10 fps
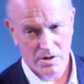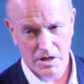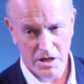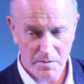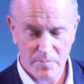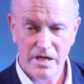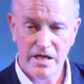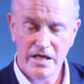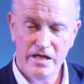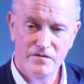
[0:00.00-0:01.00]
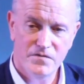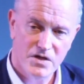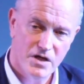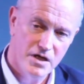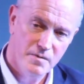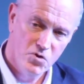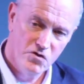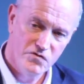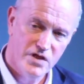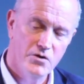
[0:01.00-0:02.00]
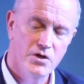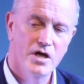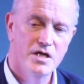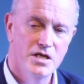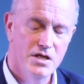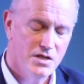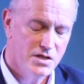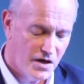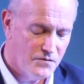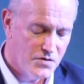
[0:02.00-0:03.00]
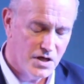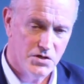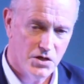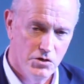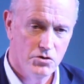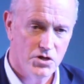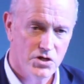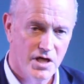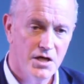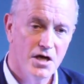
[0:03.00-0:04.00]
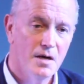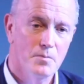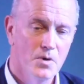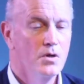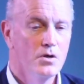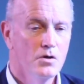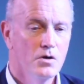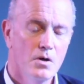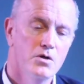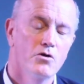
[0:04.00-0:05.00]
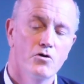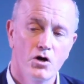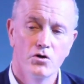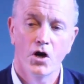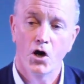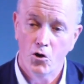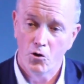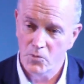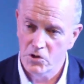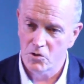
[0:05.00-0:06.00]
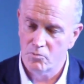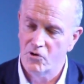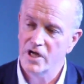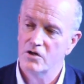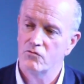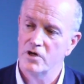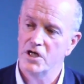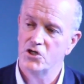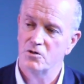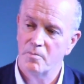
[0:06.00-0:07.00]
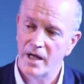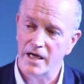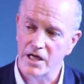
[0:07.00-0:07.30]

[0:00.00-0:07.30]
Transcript: He believed, and he moved there in the 1970s, that you could set up your own home. You could bring a region back.